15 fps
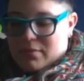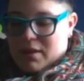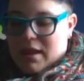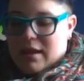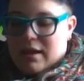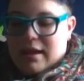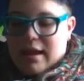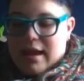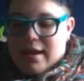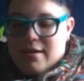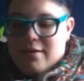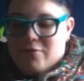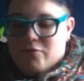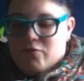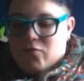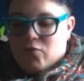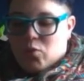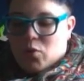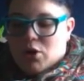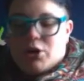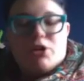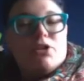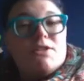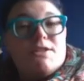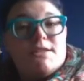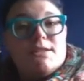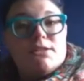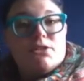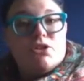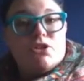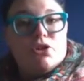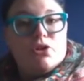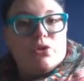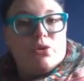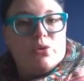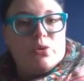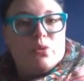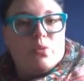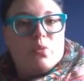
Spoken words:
it gave words to